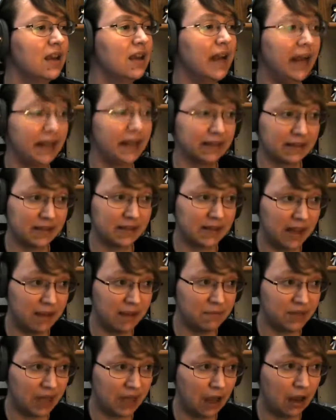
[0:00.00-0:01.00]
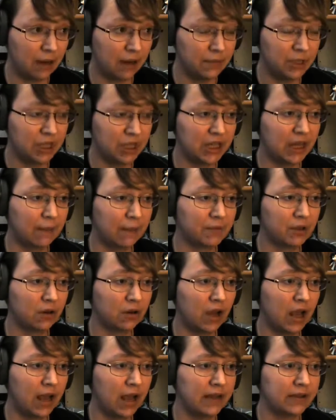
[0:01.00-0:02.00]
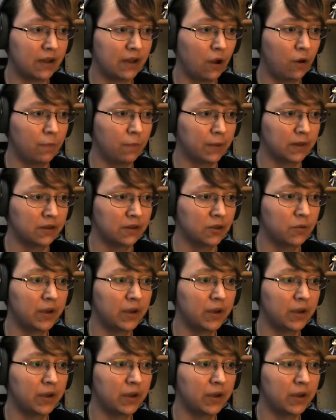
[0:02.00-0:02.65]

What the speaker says: At the same time, she kept her eyes open,